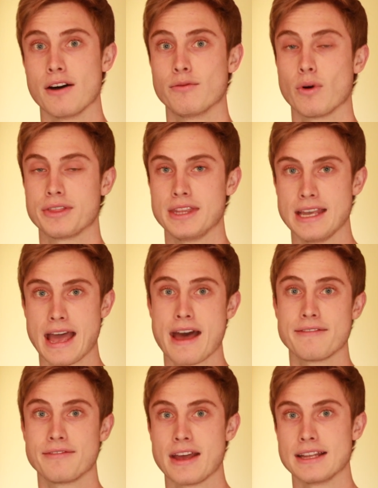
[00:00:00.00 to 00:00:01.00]
of what the
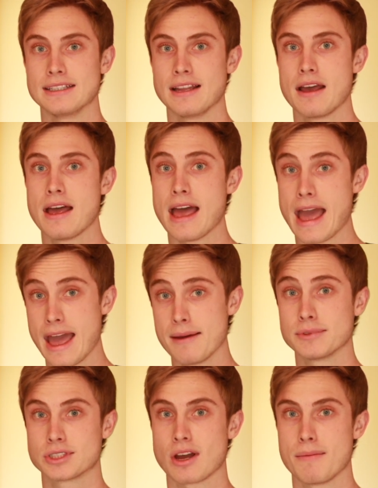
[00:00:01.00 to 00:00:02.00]
FN
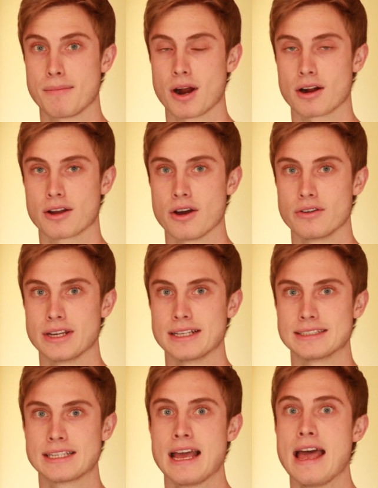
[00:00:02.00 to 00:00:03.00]
Amazon barcode
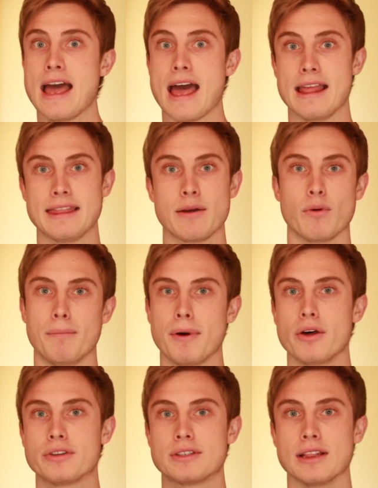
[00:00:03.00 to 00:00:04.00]
is and they will
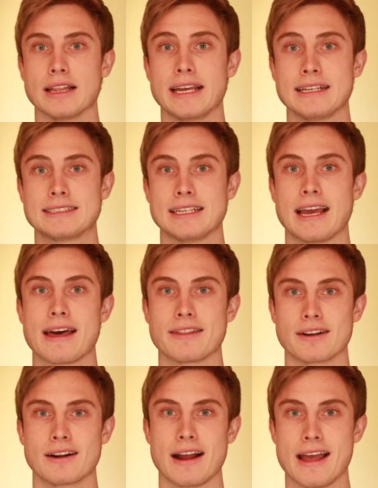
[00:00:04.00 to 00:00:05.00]
both link
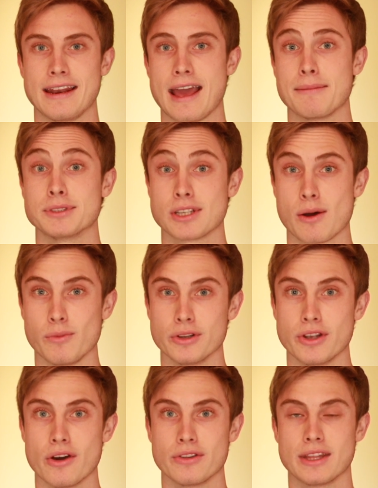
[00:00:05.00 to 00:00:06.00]
together and Amazon will
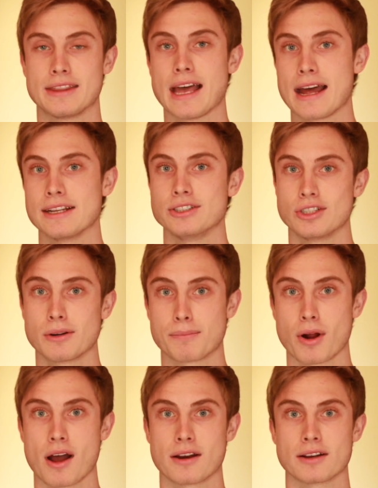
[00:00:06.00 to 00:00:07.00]
know that that is your
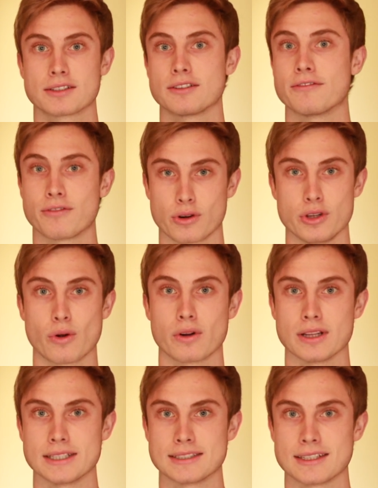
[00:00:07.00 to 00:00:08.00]
product for
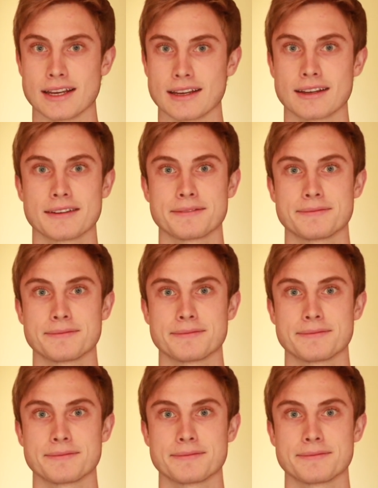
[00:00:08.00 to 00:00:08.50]
your listing.